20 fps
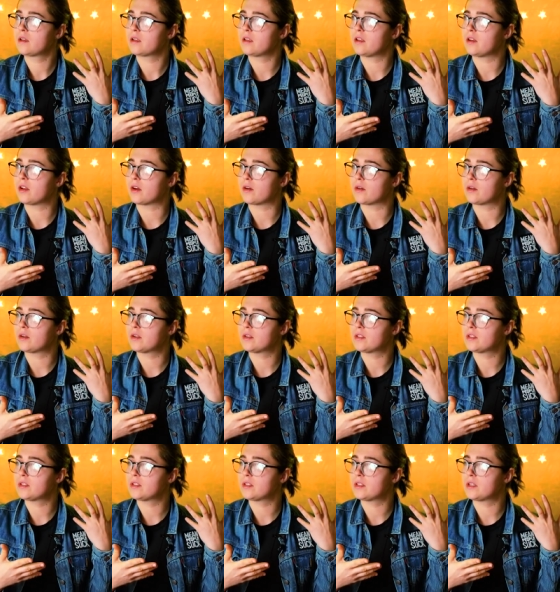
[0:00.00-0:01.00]
you know,
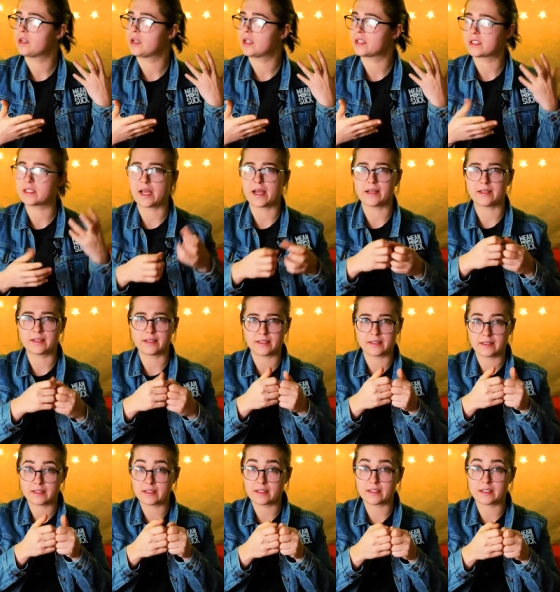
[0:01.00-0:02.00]
it's not
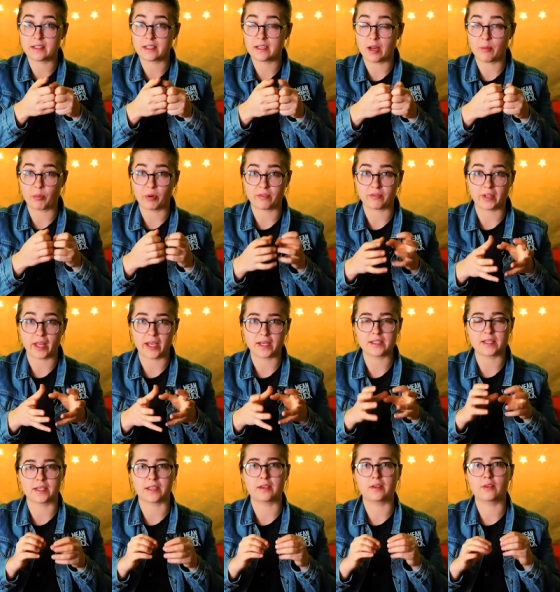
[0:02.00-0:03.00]
the number of likes.
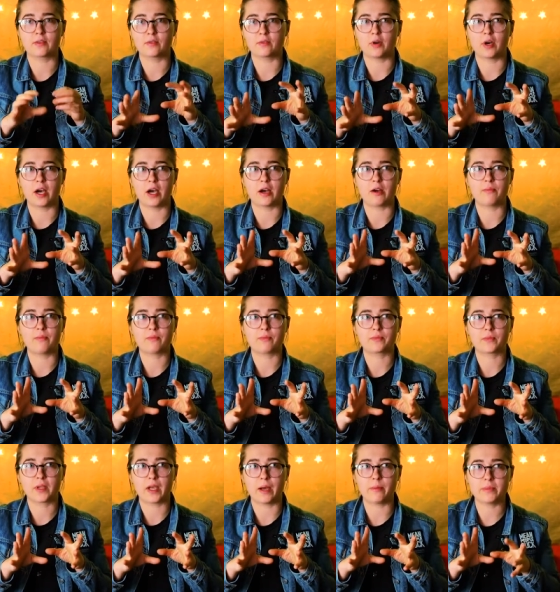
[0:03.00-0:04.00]
Like, I'm
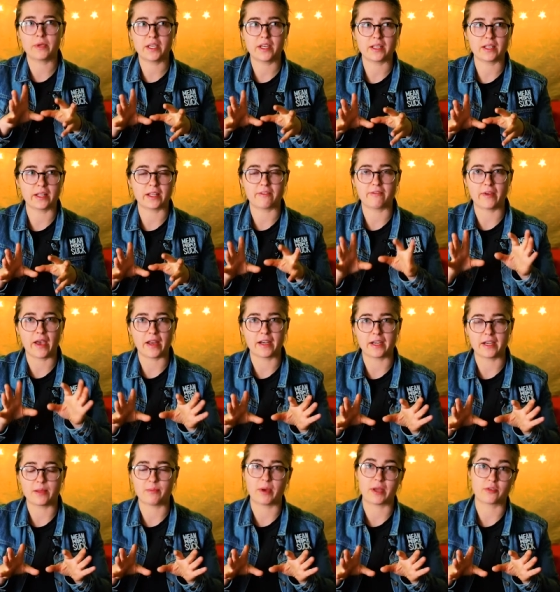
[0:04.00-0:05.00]
getting like
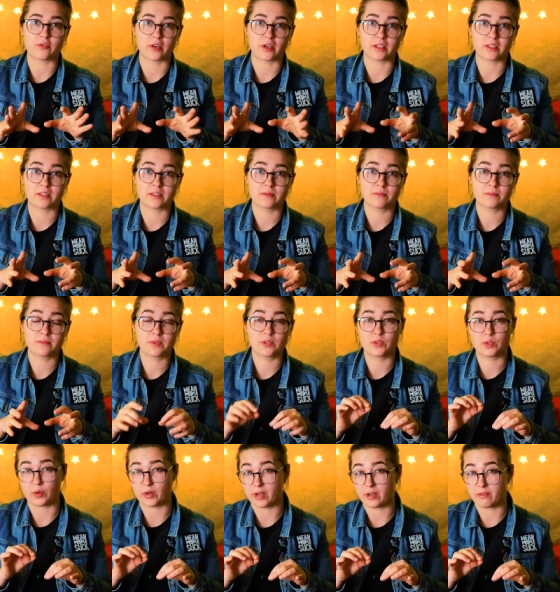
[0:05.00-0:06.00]
vanity metrics
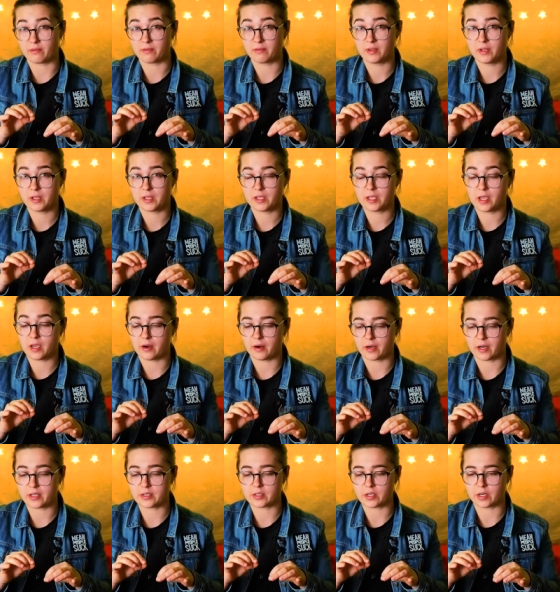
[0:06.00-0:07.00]
sort of here
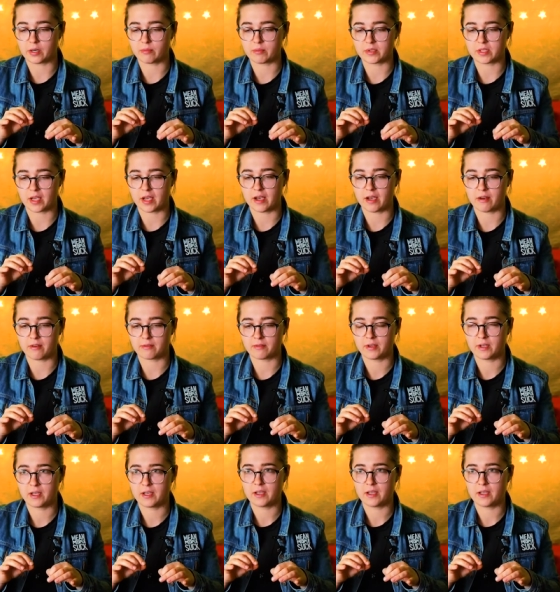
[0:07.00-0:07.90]
in terms of